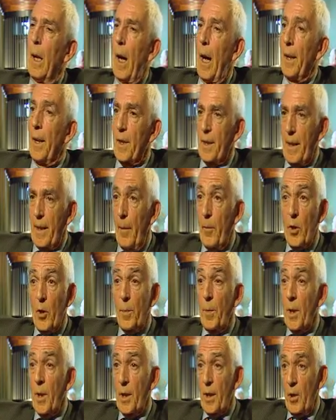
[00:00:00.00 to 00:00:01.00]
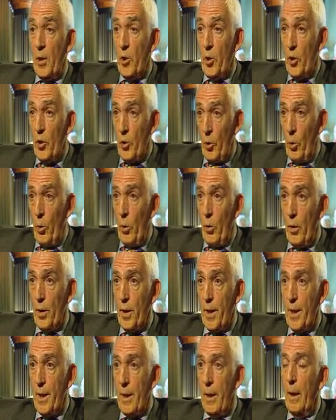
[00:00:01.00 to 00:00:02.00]
an establishment such as
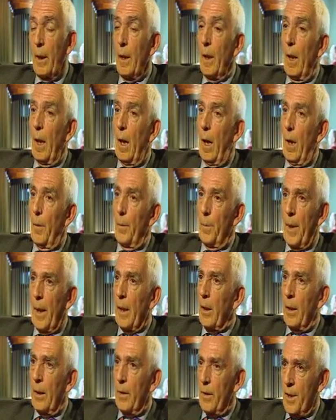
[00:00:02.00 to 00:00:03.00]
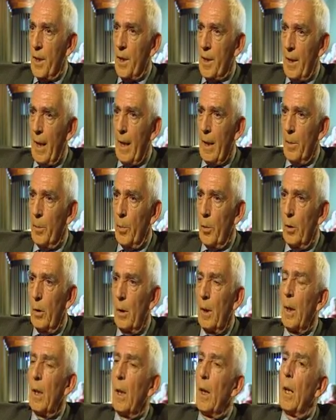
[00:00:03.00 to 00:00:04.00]
yours being sustainable.
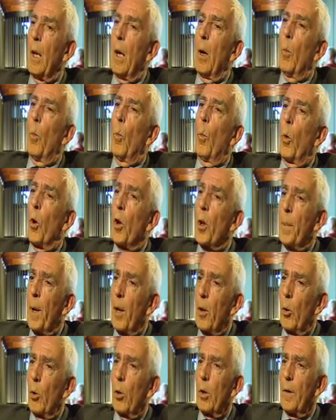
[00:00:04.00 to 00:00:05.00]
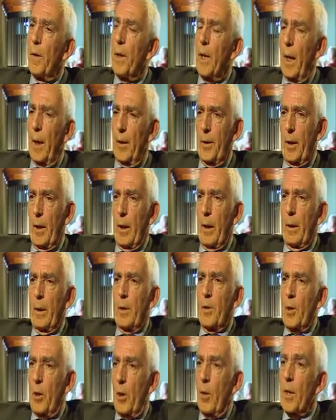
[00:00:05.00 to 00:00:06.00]
What about all of the other
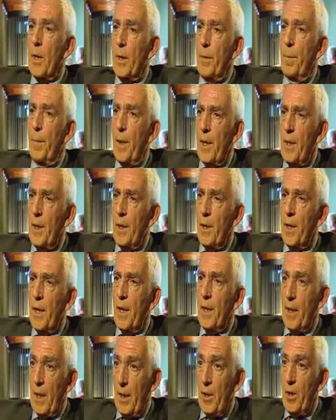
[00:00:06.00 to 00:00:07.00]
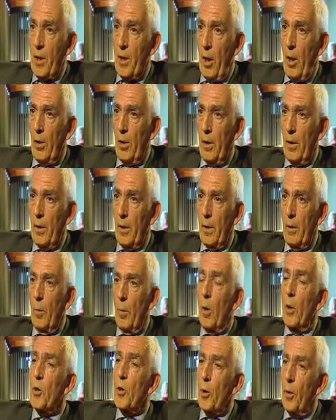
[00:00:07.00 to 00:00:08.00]
tourism businesses in Scotland?
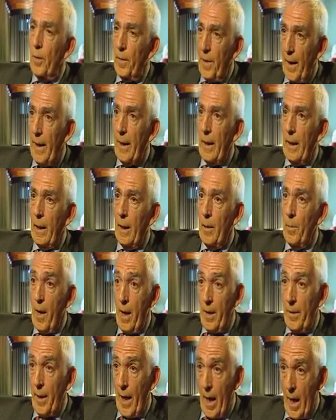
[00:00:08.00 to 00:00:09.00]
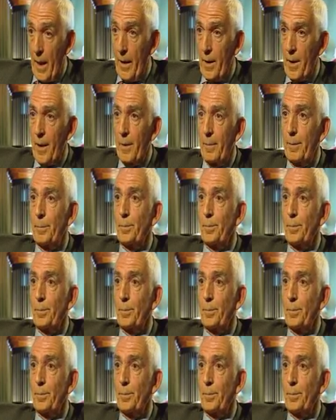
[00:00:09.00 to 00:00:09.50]
What's your feeling about that?